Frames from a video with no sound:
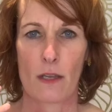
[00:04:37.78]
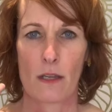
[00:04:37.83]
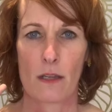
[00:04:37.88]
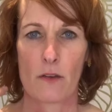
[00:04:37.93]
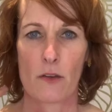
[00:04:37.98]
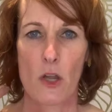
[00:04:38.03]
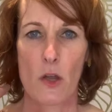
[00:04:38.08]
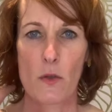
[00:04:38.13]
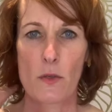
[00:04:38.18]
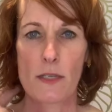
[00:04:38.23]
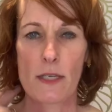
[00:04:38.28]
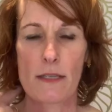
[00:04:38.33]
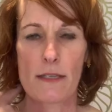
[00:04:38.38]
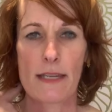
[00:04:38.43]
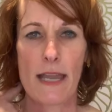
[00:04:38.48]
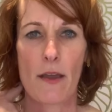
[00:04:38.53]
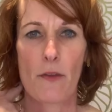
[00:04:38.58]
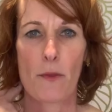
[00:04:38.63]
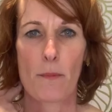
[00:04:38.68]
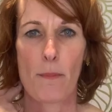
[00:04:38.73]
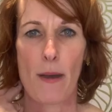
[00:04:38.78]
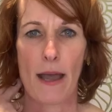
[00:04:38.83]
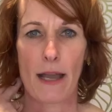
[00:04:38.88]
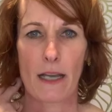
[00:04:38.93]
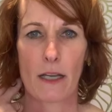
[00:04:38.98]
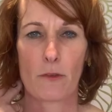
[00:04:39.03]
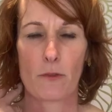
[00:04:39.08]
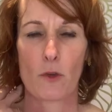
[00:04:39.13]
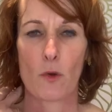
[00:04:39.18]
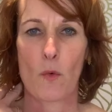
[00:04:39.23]
Notice now the back
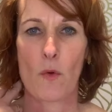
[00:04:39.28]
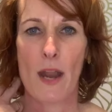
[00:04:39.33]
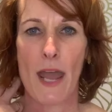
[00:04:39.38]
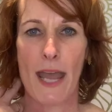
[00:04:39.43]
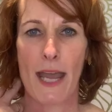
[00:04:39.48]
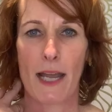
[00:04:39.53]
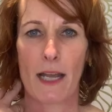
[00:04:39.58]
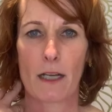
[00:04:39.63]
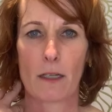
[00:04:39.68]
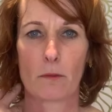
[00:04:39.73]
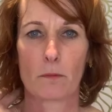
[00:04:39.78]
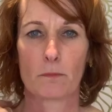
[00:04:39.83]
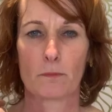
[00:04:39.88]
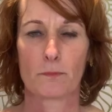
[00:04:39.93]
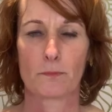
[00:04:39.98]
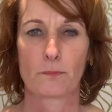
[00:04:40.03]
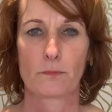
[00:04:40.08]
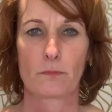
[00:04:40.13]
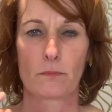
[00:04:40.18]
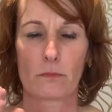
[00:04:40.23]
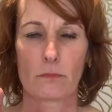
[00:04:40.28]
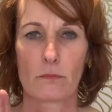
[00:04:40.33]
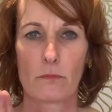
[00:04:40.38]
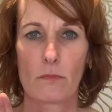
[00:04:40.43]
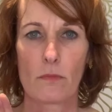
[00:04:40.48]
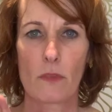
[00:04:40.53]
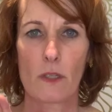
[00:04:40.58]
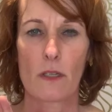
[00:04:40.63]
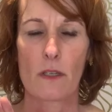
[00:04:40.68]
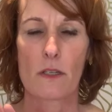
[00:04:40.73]
of your neck.
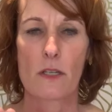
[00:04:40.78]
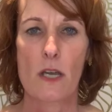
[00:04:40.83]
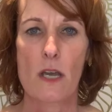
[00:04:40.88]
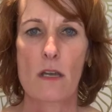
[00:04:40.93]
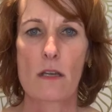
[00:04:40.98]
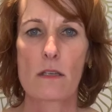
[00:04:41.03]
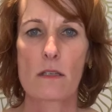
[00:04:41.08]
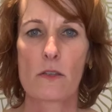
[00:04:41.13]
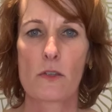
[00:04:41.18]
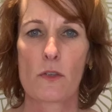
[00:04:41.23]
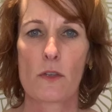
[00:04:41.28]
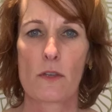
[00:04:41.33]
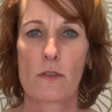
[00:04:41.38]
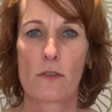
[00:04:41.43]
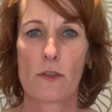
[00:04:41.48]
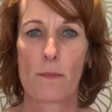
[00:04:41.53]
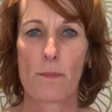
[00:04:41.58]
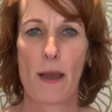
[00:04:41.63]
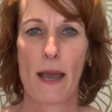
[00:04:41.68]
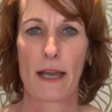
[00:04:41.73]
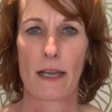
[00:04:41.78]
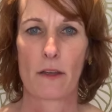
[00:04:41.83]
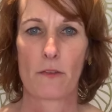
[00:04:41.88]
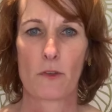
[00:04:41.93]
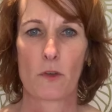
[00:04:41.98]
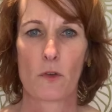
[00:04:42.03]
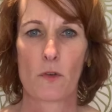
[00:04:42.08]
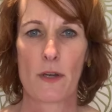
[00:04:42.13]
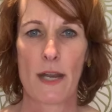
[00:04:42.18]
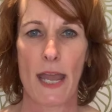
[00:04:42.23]
Does the back of
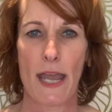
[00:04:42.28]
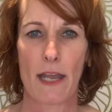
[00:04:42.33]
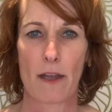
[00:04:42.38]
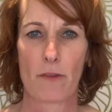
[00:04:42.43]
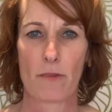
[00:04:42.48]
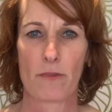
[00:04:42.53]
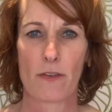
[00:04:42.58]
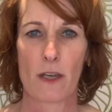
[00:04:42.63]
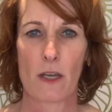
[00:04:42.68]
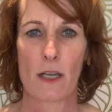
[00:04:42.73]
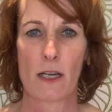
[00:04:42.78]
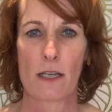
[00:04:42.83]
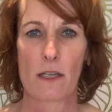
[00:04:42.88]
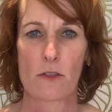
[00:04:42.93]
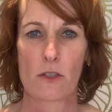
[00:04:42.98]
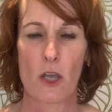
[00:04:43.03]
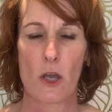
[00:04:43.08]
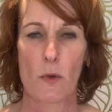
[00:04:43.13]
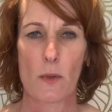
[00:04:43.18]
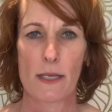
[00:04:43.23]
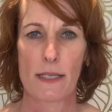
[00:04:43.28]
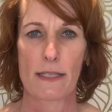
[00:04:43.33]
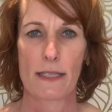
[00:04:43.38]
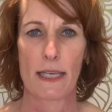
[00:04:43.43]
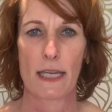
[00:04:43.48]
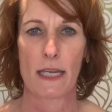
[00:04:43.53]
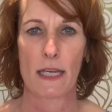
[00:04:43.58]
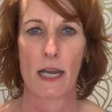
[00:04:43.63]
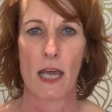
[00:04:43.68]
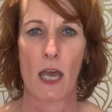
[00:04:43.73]
your neck feel as though it's
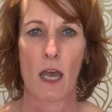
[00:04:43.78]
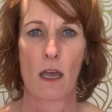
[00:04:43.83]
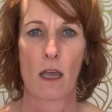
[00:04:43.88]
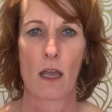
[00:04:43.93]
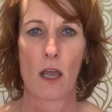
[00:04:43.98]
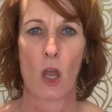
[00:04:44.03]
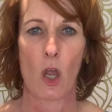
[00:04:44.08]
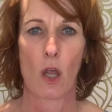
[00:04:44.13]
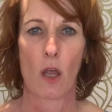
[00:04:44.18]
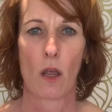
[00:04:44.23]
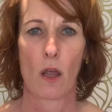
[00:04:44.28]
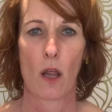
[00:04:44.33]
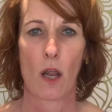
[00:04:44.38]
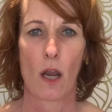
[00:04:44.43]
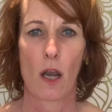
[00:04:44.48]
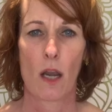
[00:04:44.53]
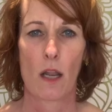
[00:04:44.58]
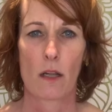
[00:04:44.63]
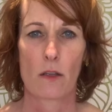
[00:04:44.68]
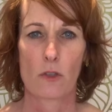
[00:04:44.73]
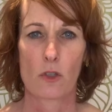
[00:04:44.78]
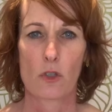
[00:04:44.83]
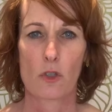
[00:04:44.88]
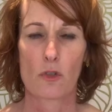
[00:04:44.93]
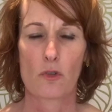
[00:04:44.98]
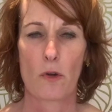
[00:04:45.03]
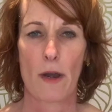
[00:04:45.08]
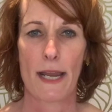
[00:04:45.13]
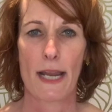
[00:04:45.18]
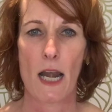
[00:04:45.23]
in a
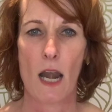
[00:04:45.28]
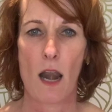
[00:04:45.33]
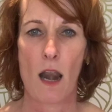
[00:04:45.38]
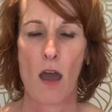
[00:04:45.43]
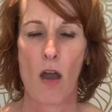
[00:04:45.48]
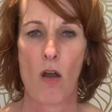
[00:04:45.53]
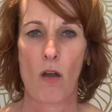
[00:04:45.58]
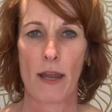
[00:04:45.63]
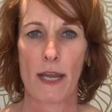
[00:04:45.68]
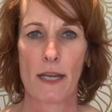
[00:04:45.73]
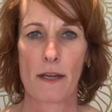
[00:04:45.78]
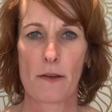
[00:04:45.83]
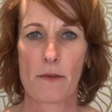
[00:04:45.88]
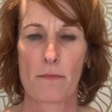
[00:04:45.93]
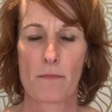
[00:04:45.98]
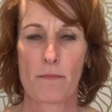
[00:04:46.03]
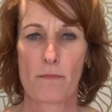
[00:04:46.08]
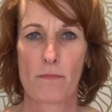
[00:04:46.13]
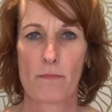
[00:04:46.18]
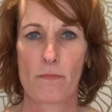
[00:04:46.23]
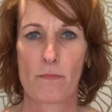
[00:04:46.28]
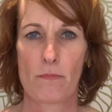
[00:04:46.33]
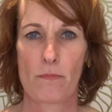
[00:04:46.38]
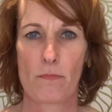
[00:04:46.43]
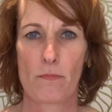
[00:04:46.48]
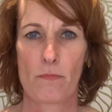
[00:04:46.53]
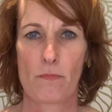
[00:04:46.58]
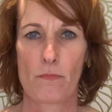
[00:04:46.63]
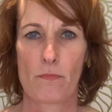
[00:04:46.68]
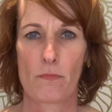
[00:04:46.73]
straight line?
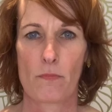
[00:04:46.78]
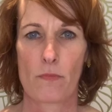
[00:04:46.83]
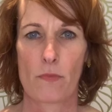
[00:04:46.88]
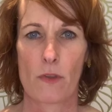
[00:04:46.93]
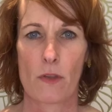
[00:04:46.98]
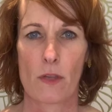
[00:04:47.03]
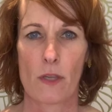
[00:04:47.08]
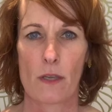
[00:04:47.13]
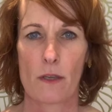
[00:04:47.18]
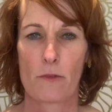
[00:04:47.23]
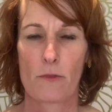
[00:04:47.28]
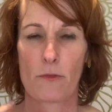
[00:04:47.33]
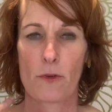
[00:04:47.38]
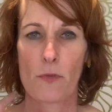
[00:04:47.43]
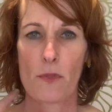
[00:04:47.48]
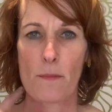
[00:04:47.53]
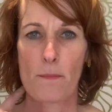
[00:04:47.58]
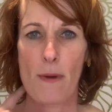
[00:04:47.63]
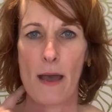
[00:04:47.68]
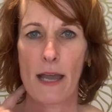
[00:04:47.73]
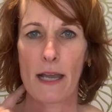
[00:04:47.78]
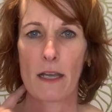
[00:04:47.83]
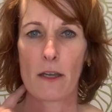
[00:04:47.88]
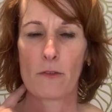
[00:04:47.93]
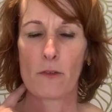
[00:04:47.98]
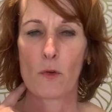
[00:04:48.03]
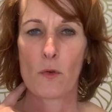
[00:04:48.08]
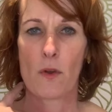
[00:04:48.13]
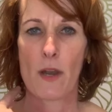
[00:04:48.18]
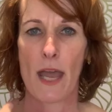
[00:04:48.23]
And from the back of
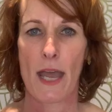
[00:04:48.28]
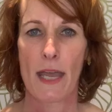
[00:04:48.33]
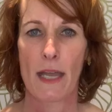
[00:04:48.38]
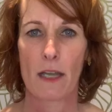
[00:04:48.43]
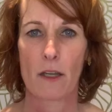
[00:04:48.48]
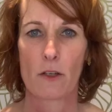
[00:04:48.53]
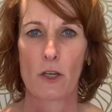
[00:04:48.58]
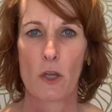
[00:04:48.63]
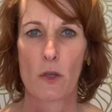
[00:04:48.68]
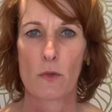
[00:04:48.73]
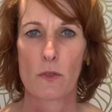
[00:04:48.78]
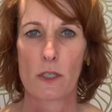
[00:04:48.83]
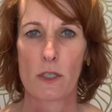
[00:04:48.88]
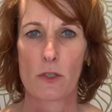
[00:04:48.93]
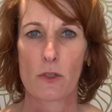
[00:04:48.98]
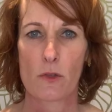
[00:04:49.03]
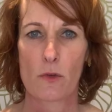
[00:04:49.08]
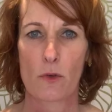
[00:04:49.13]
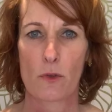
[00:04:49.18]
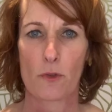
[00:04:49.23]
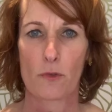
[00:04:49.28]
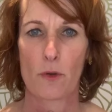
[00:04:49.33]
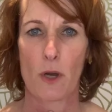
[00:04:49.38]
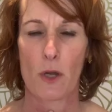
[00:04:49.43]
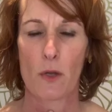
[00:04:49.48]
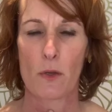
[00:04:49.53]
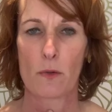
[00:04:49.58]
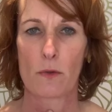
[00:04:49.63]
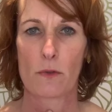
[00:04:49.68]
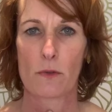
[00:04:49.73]
your neck, notice your
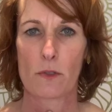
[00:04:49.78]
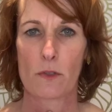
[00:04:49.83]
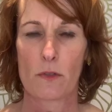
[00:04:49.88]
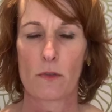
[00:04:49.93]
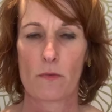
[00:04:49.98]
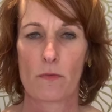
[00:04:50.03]
throat.